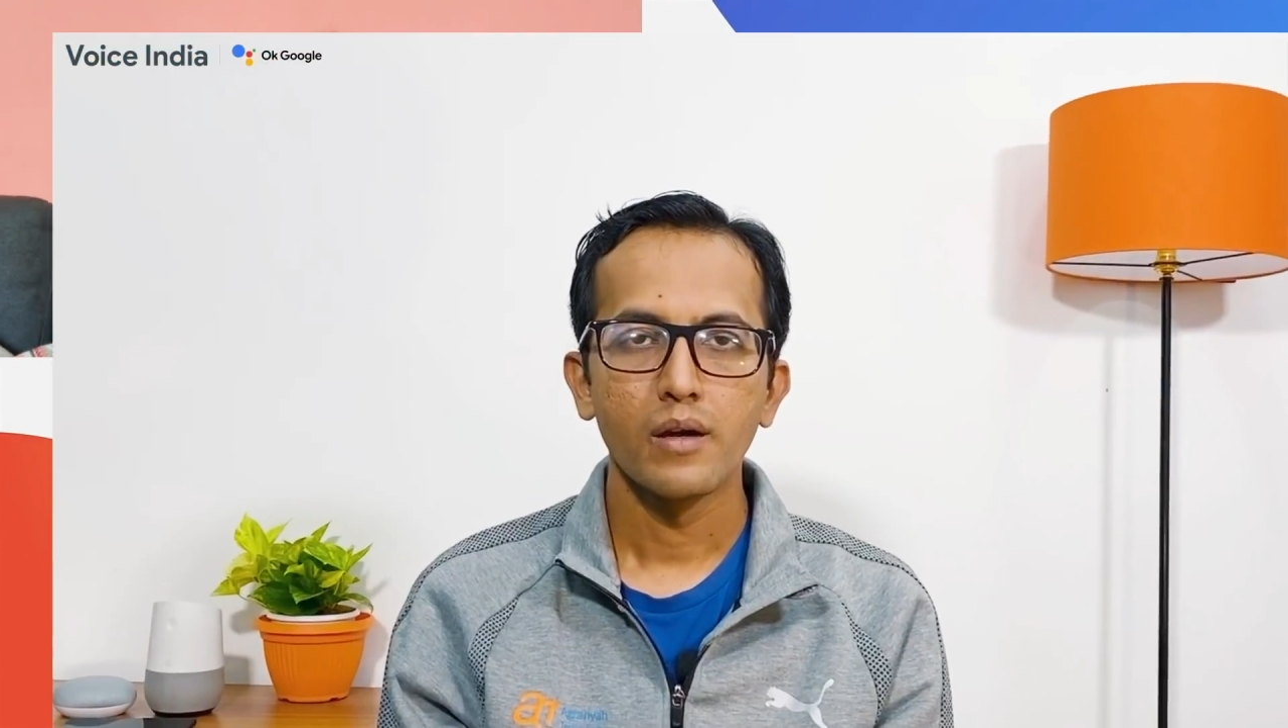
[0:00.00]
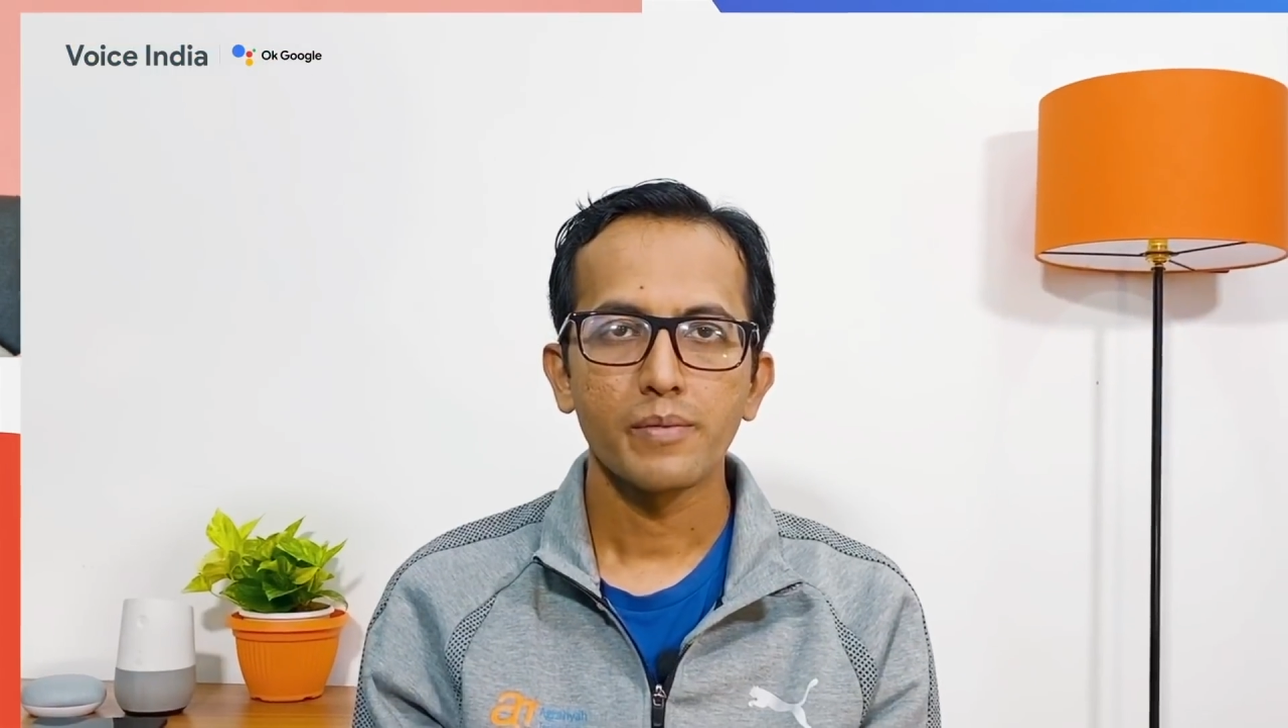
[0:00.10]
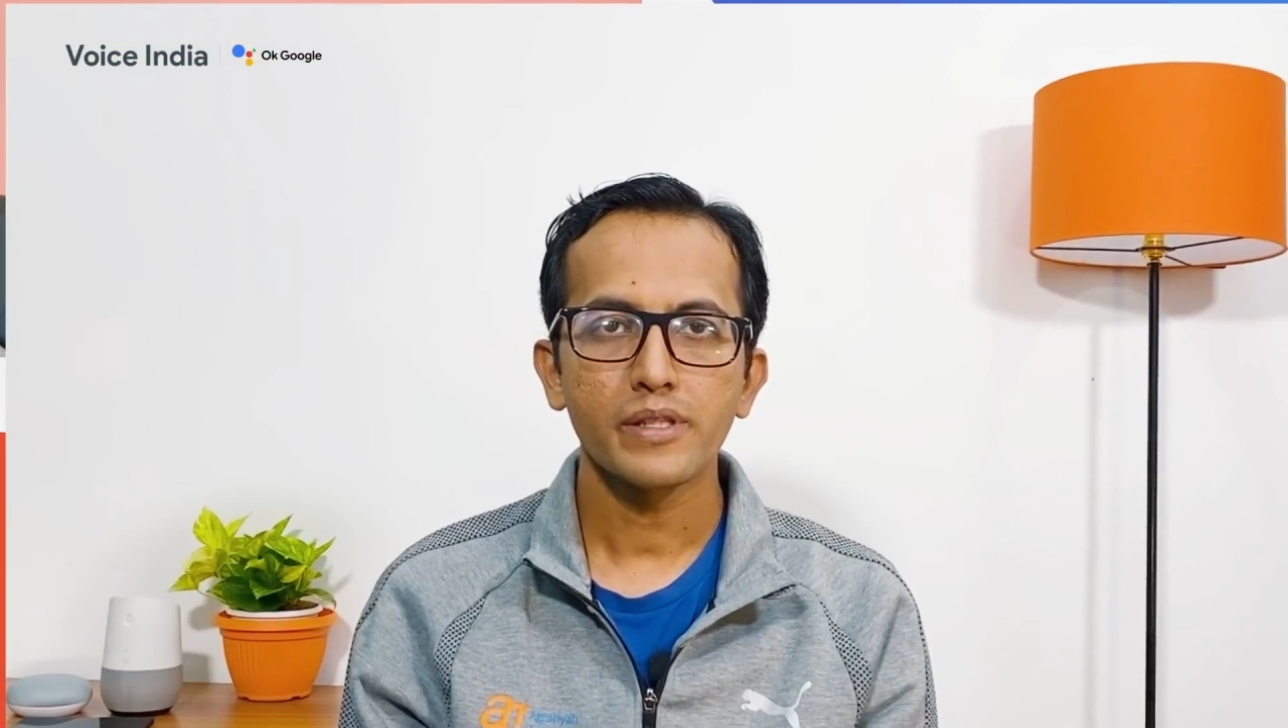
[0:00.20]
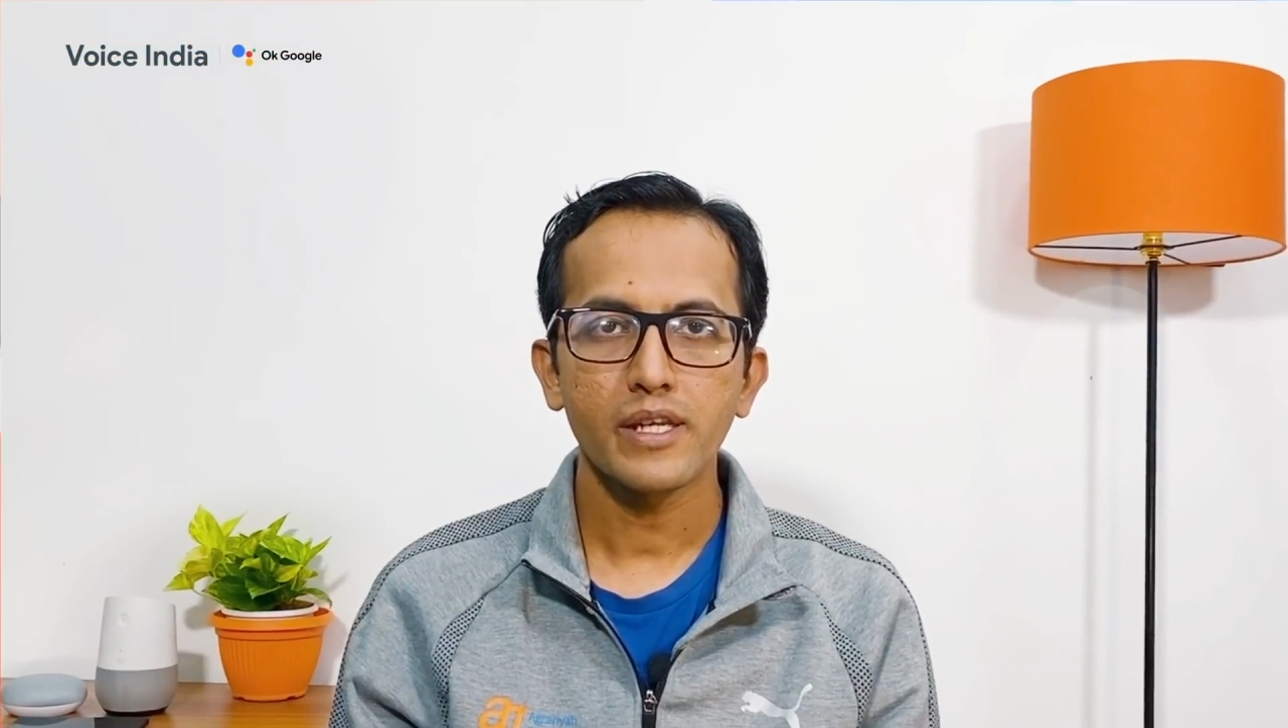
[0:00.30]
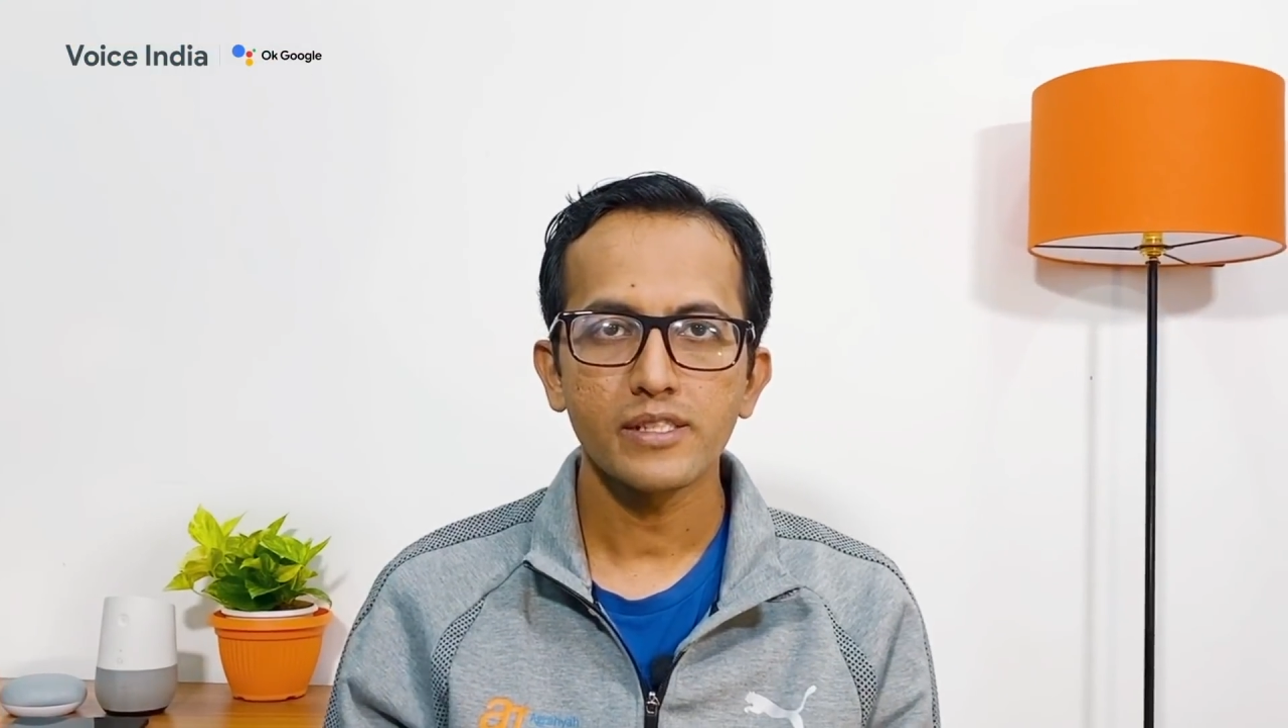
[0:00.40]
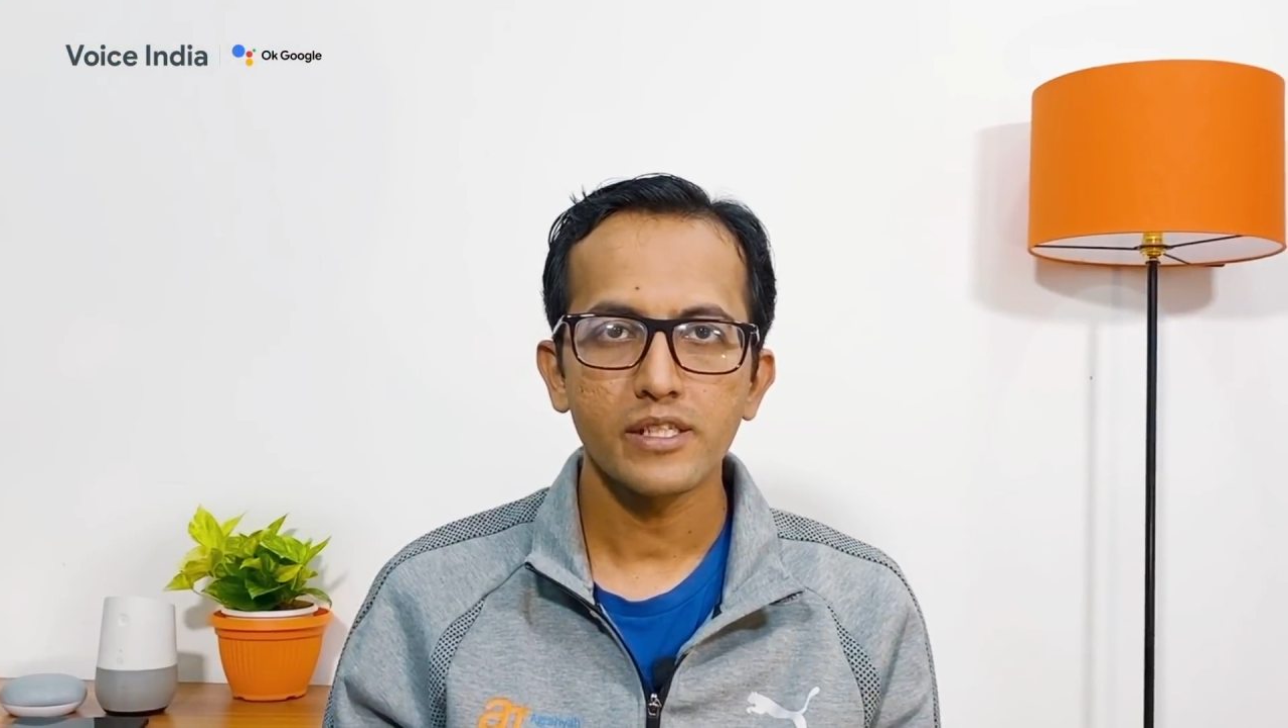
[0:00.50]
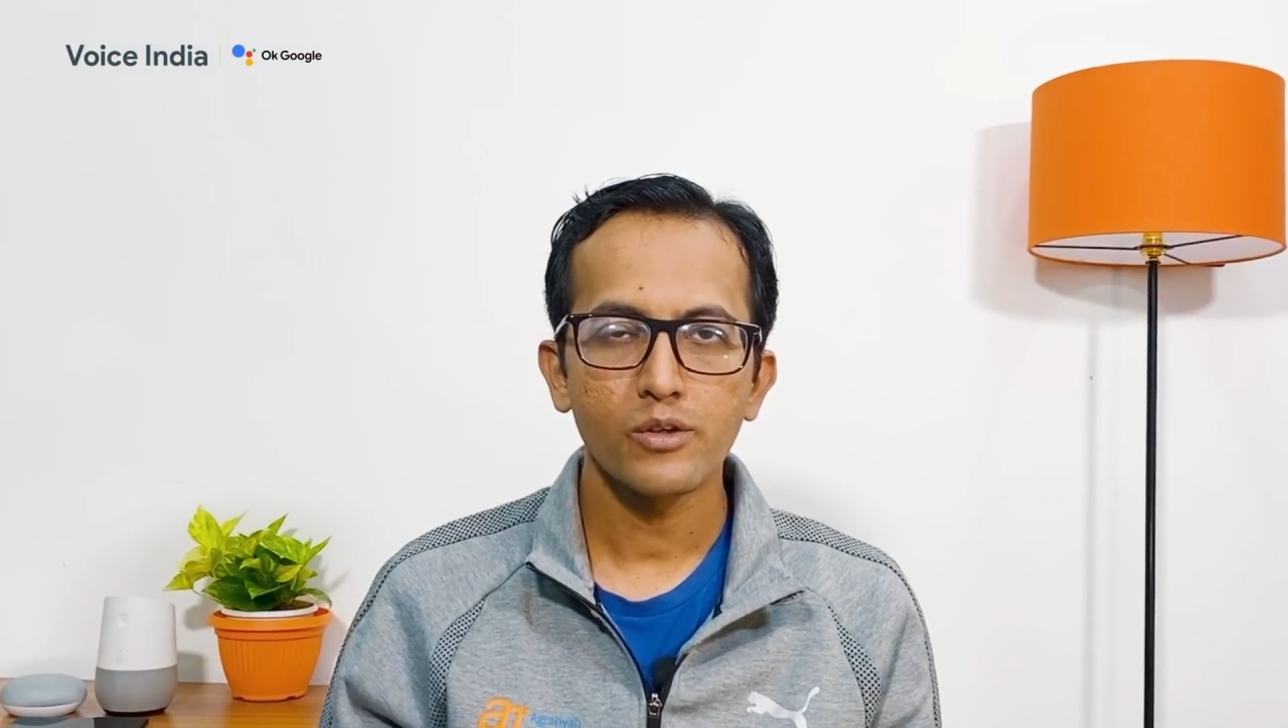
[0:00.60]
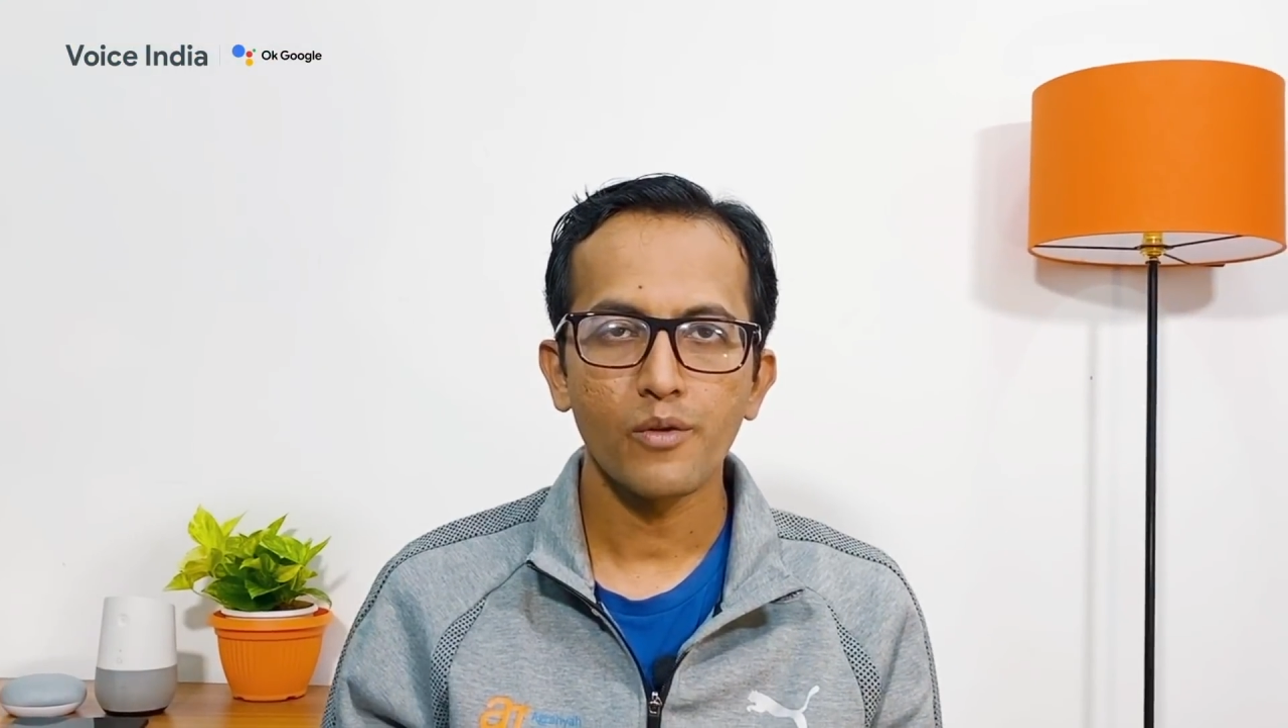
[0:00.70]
Priti, let's say you